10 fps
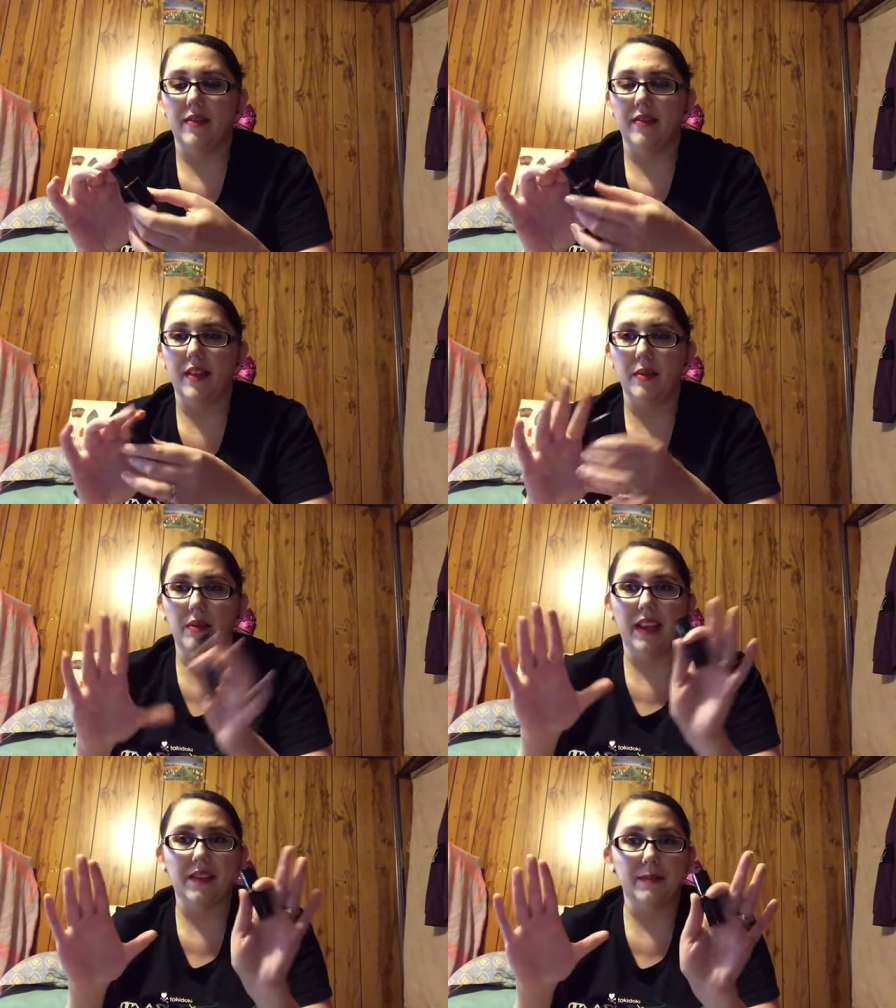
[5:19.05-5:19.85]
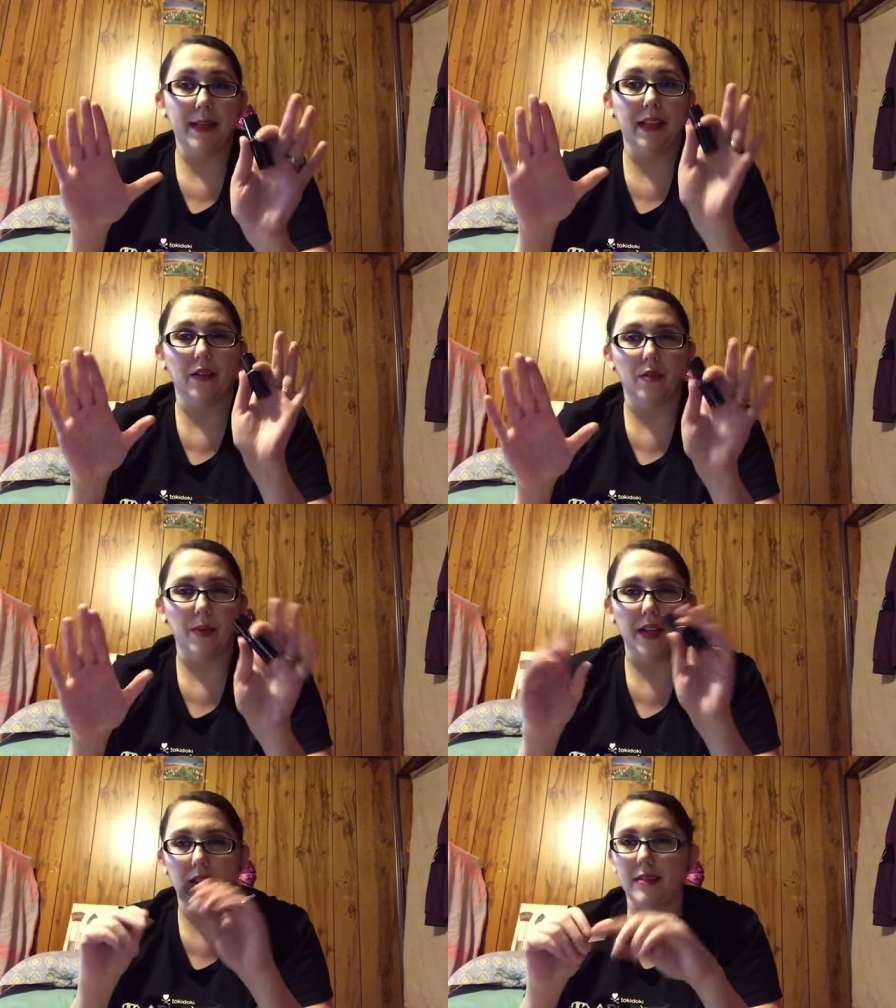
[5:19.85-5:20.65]
that relieves me a little
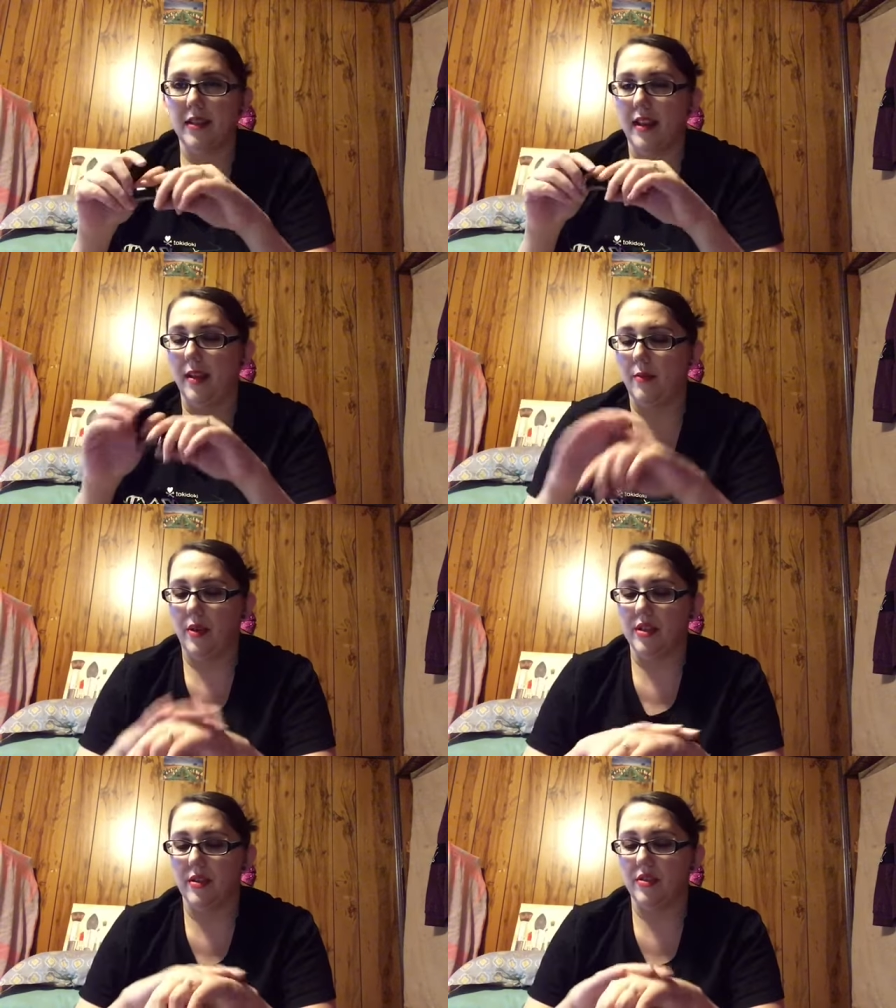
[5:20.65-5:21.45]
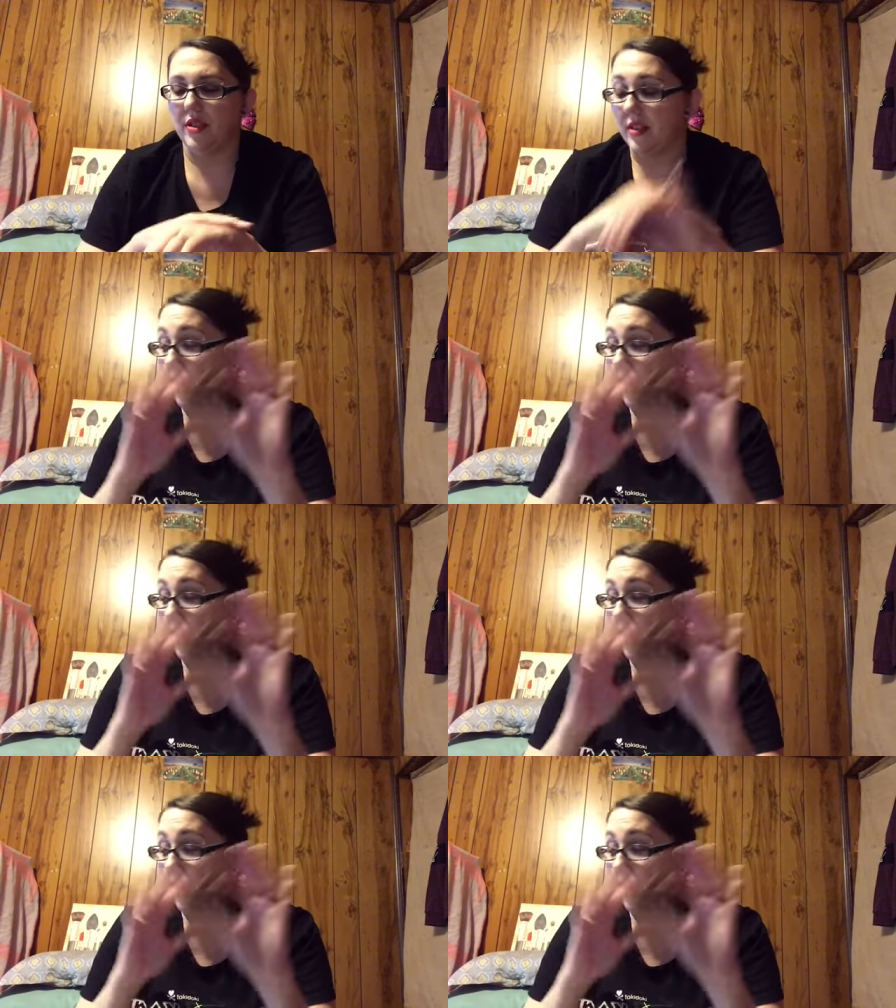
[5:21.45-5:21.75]
bit um, where it's not just